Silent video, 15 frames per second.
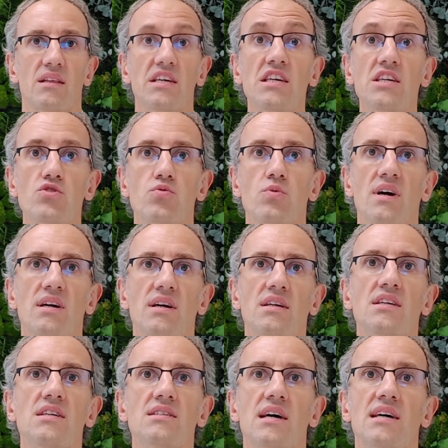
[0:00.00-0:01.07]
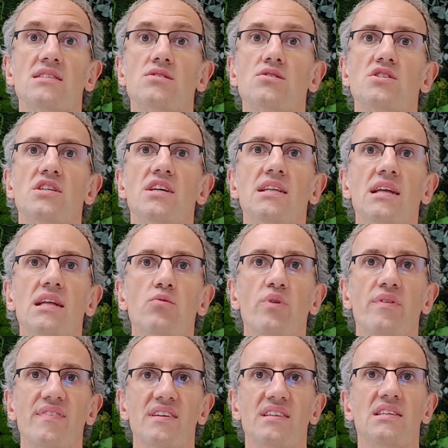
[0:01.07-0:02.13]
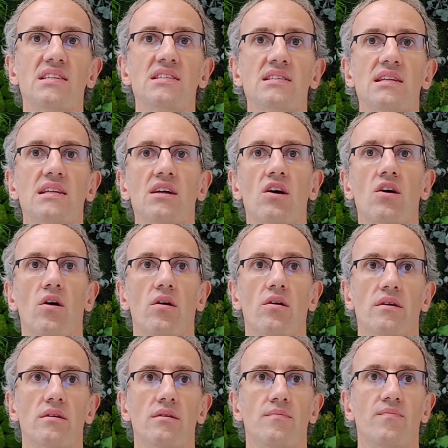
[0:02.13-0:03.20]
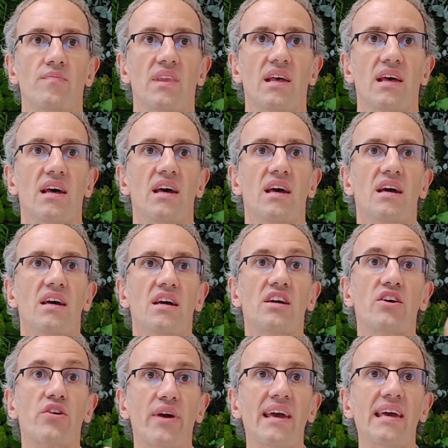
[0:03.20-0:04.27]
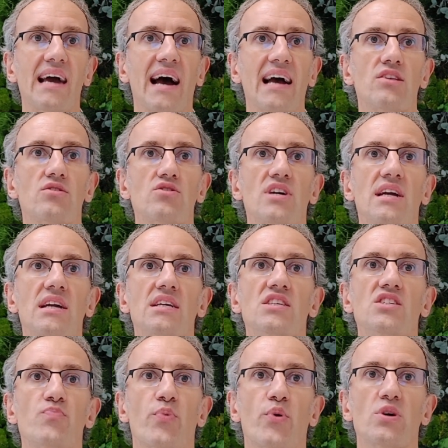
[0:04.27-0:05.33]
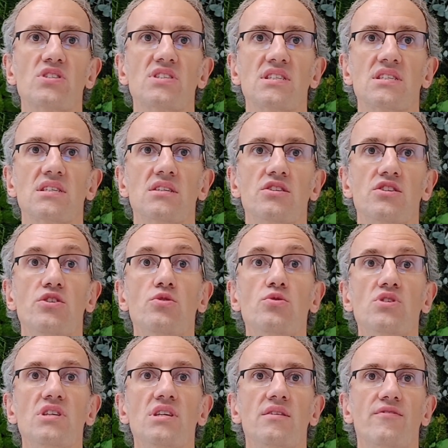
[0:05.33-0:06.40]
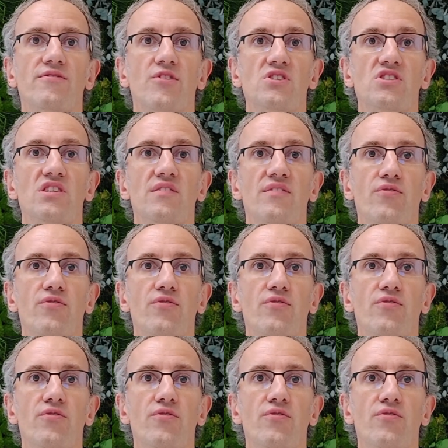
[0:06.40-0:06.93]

Each one is associated with a distinct color. Grey hydrogen is processed using fossil